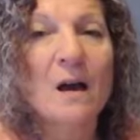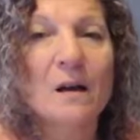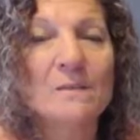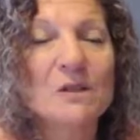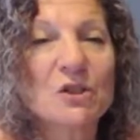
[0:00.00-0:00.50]

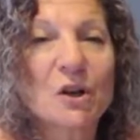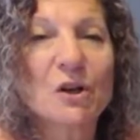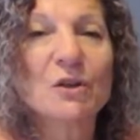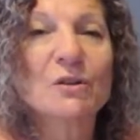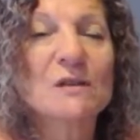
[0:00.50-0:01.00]

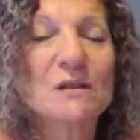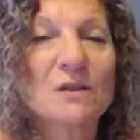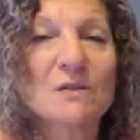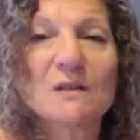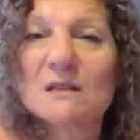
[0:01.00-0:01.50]
Start
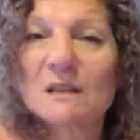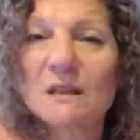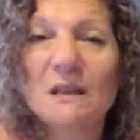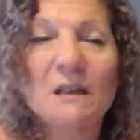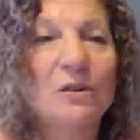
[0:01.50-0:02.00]

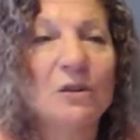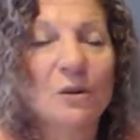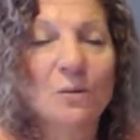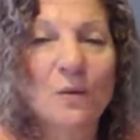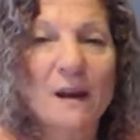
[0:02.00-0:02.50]
seriously, you
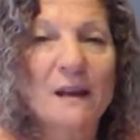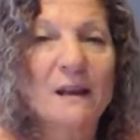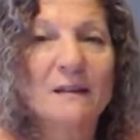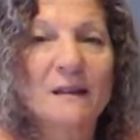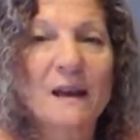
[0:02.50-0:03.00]
know, writing
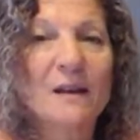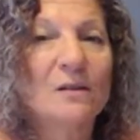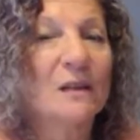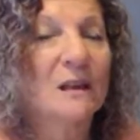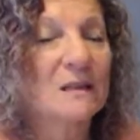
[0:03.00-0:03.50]
it
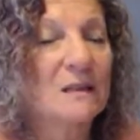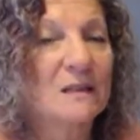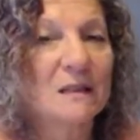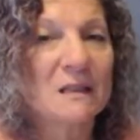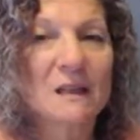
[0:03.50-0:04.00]
down, get as
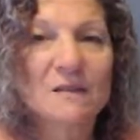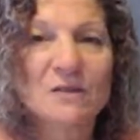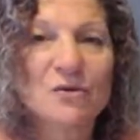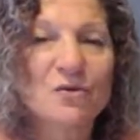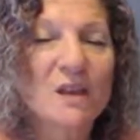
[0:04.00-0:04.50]
detailed
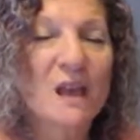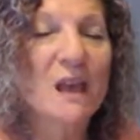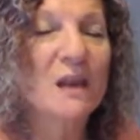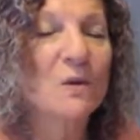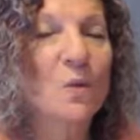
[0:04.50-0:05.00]
as you
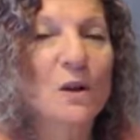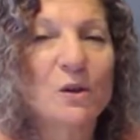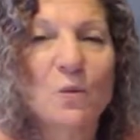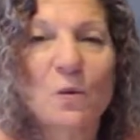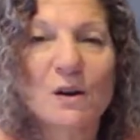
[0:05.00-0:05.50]
can, what
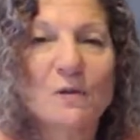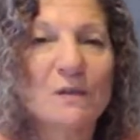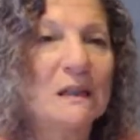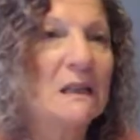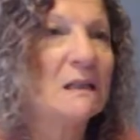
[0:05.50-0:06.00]
you want to
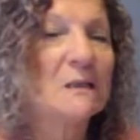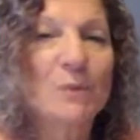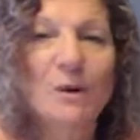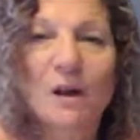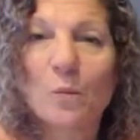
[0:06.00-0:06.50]
release,
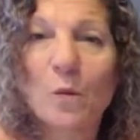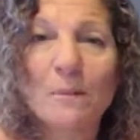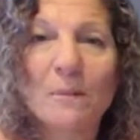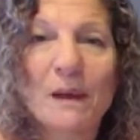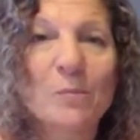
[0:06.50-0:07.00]
put on
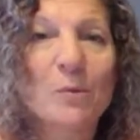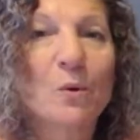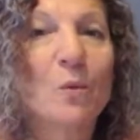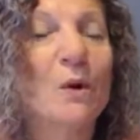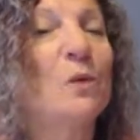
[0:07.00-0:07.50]
one paper,
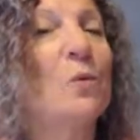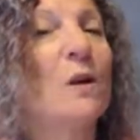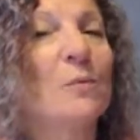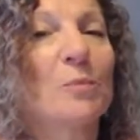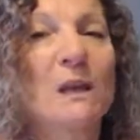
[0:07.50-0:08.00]
what you
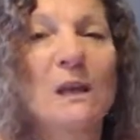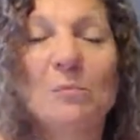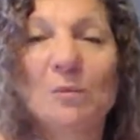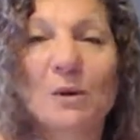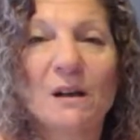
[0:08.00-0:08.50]
want to bring in,
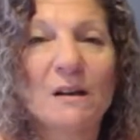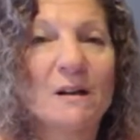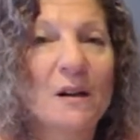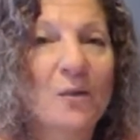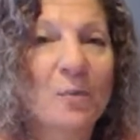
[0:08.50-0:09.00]
put in
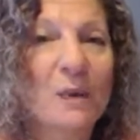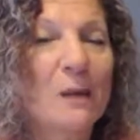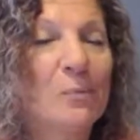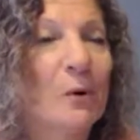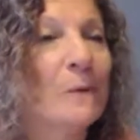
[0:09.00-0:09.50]
another
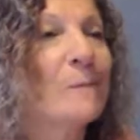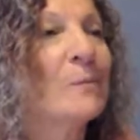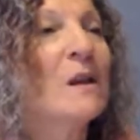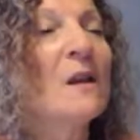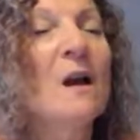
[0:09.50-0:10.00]
paper.
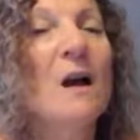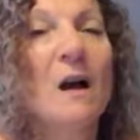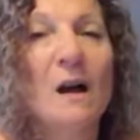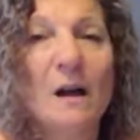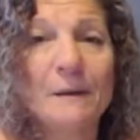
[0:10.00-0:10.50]

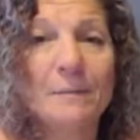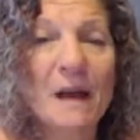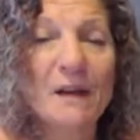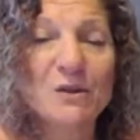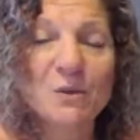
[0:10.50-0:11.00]

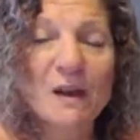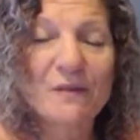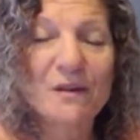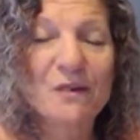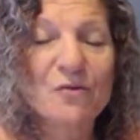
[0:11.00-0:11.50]
I do have
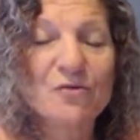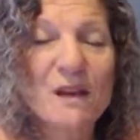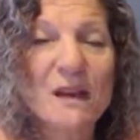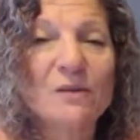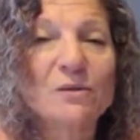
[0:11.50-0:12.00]
another
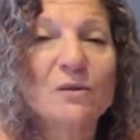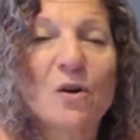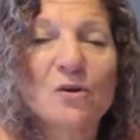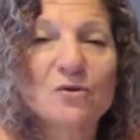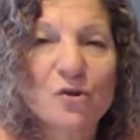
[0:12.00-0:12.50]
channel
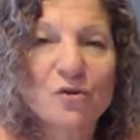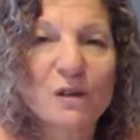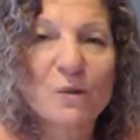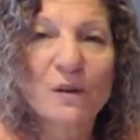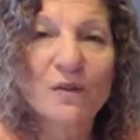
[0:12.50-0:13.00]
called Journey
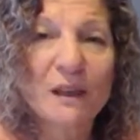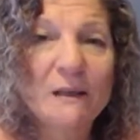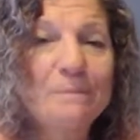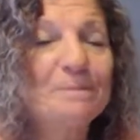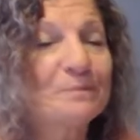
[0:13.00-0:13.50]
Within.